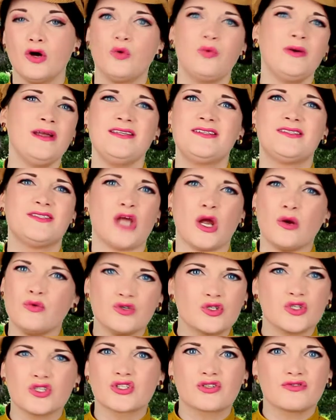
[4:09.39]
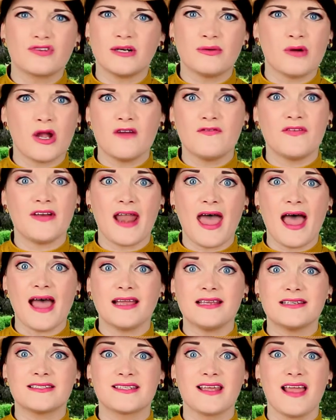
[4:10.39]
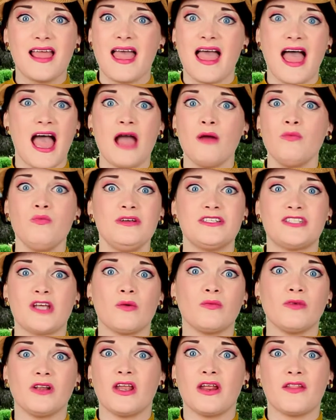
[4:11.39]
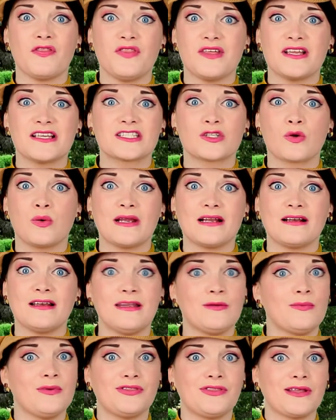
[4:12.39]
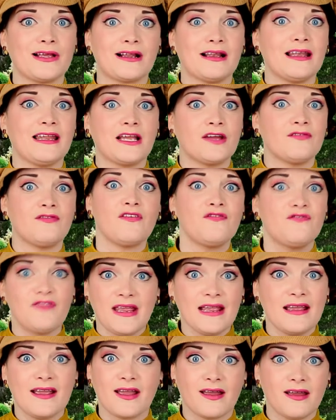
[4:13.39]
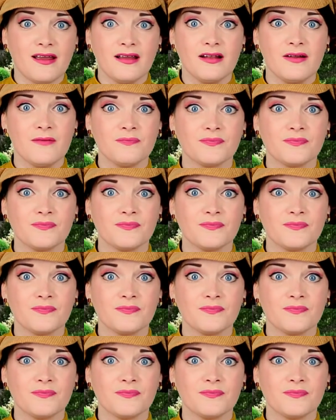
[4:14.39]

We don't just grow overnight and we don't learn things quickly with the click of a finger.